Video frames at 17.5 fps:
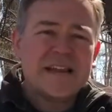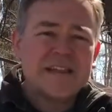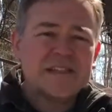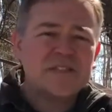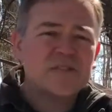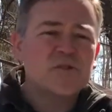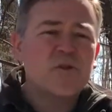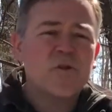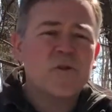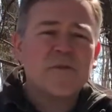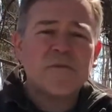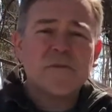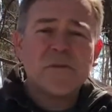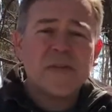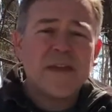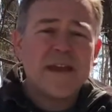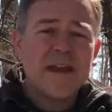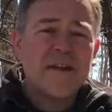to store it for
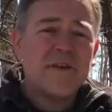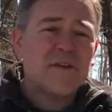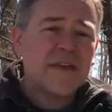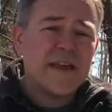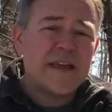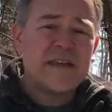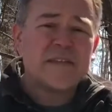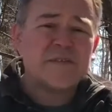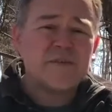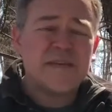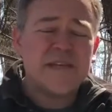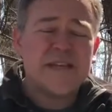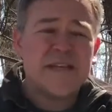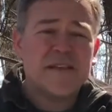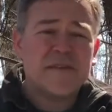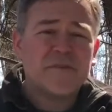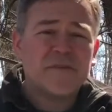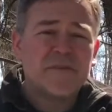later in case we
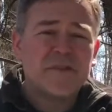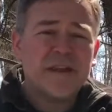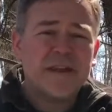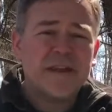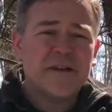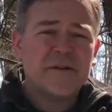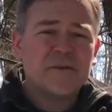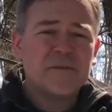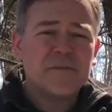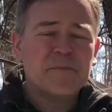need it for later.